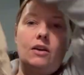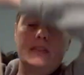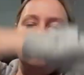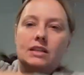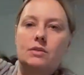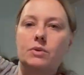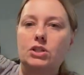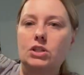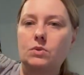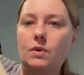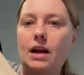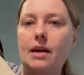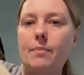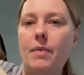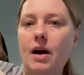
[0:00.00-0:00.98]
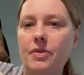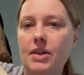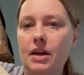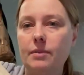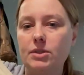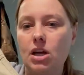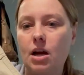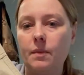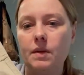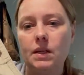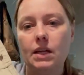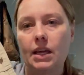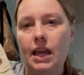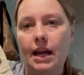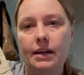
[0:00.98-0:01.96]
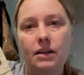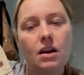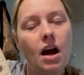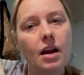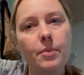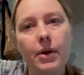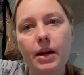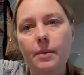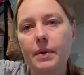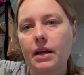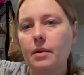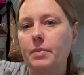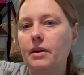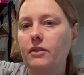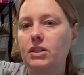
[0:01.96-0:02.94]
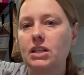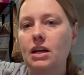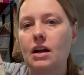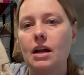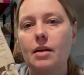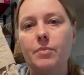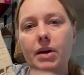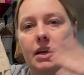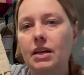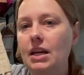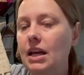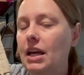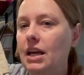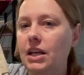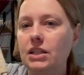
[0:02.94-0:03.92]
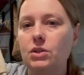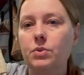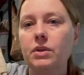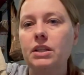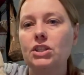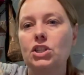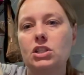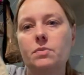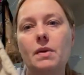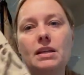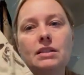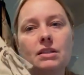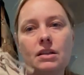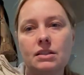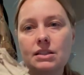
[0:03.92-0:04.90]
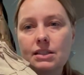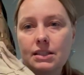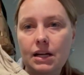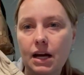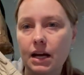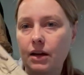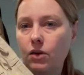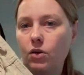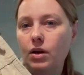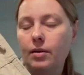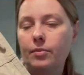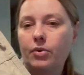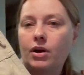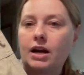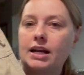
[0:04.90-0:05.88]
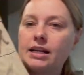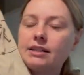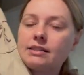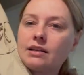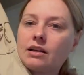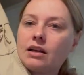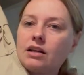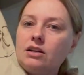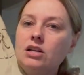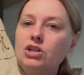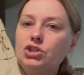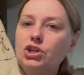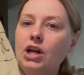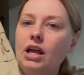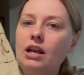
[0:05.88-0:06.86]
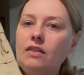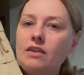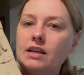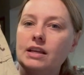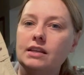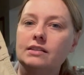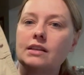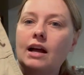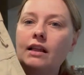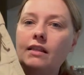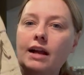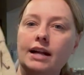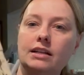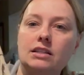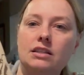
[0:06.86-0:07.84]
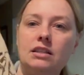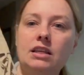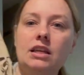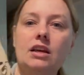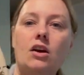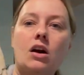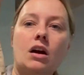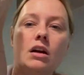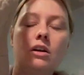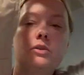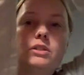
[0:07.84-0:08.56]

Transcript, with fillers: on these, which is why I bought them. Tommy, again, not a brand I pick up every time, but it's really just based on style and price and condition in these. I liked the cargo